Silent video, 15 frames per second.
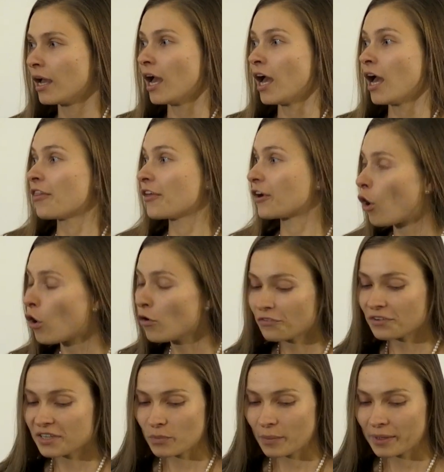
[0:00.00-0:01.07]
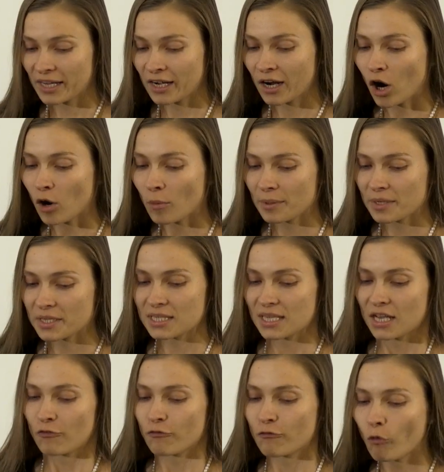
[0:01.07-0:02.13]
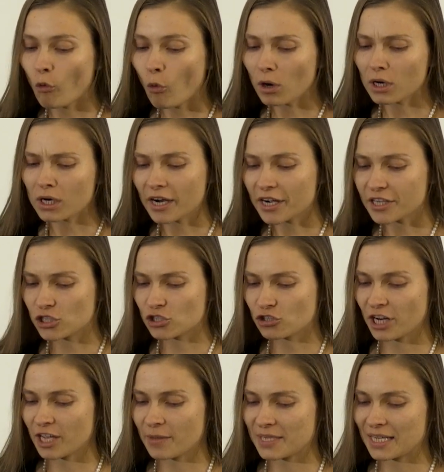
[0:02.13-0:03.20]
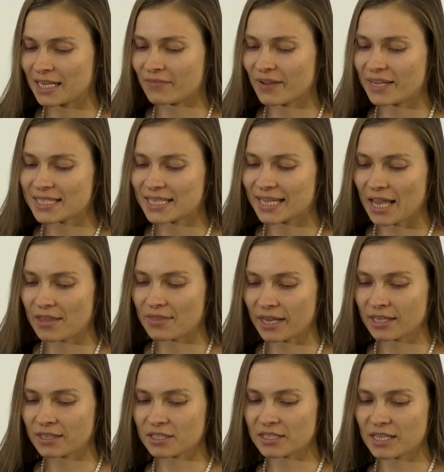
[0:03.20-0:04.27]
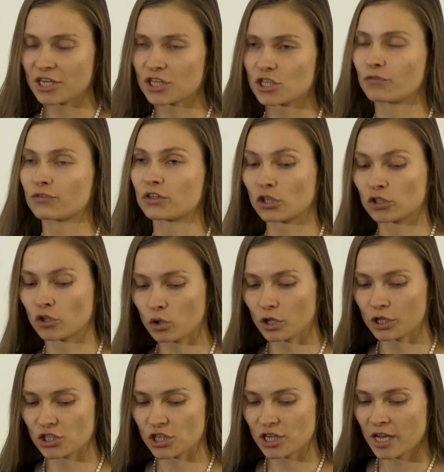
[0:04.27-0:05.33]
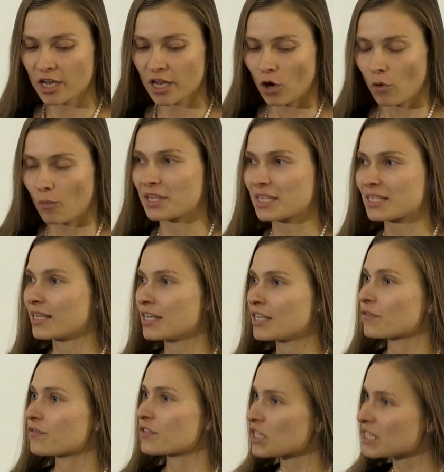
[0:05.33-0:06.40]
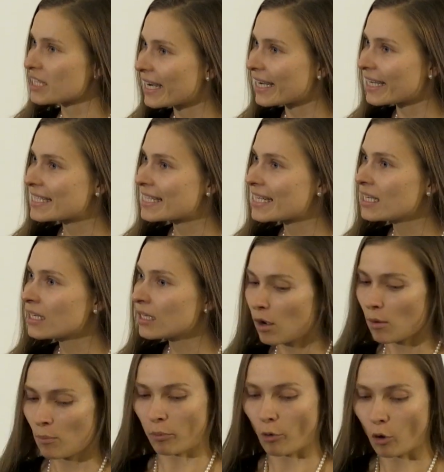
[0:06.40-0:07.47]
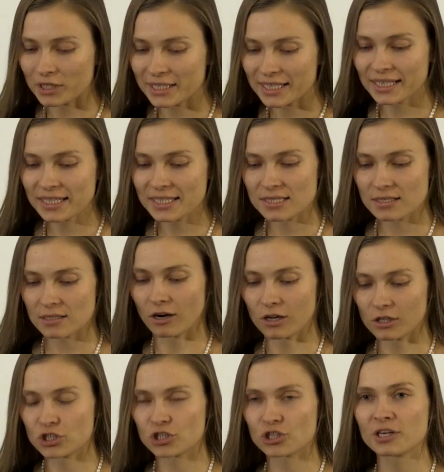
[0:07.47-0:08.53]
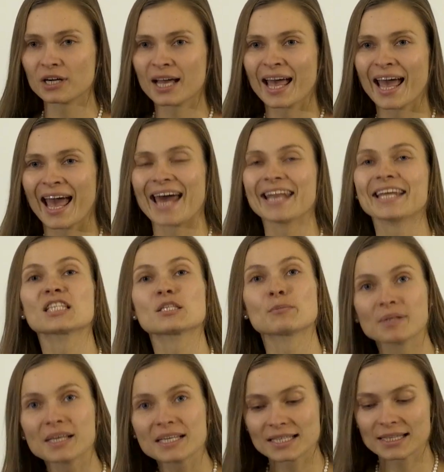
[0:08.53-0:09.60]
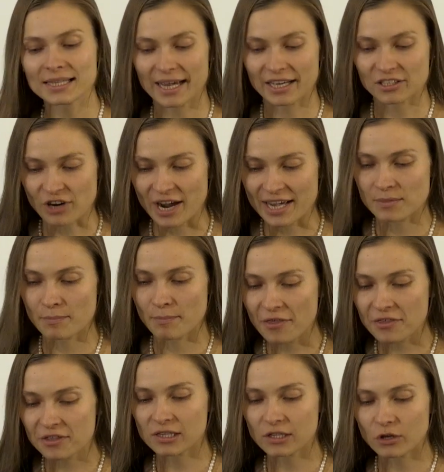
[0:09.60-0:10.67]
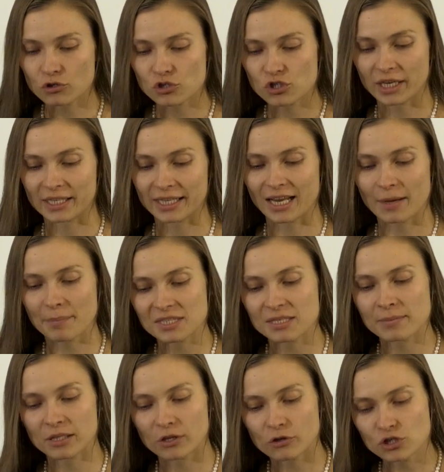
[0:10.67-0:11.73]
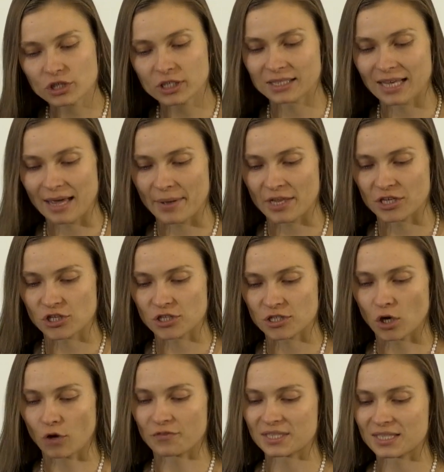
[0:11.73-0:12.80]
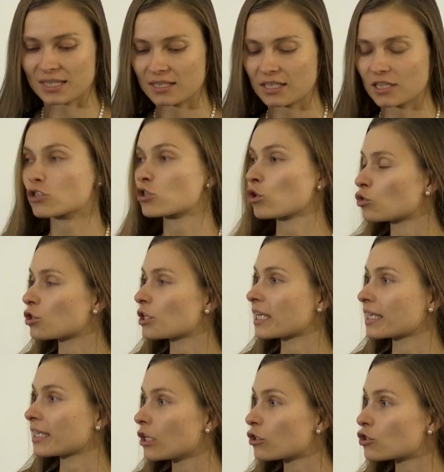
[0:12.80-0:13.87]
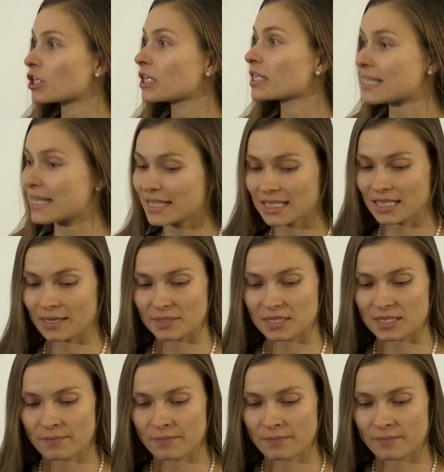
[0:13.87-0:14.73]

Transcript: The conference will encompass 4 large streams that investigate the intersection of technology with the studies of society, politics, culture, and explicitly address methodological and epistemological dimensions of studying socio-technological systems.